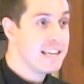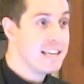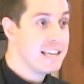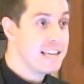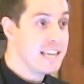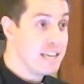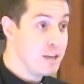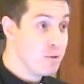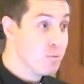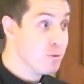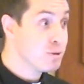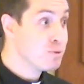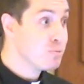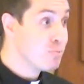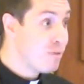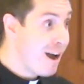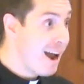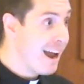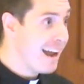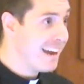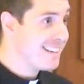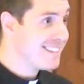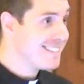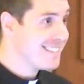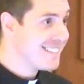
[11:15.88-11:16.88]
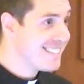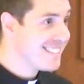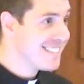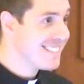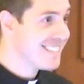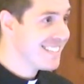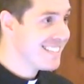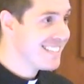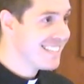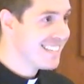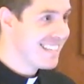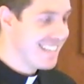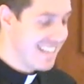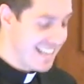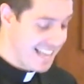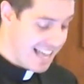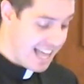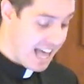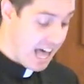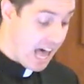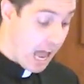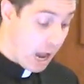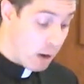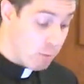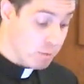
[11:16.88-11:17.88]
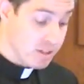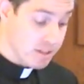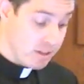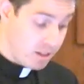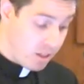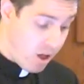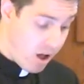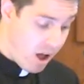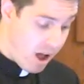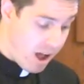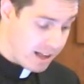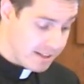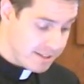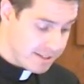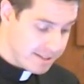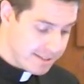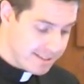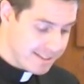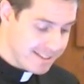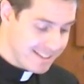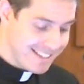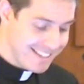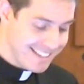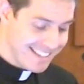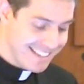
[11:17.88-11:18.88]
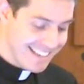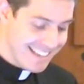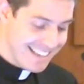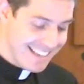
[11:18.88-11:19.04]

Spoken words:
He was right. I was lost.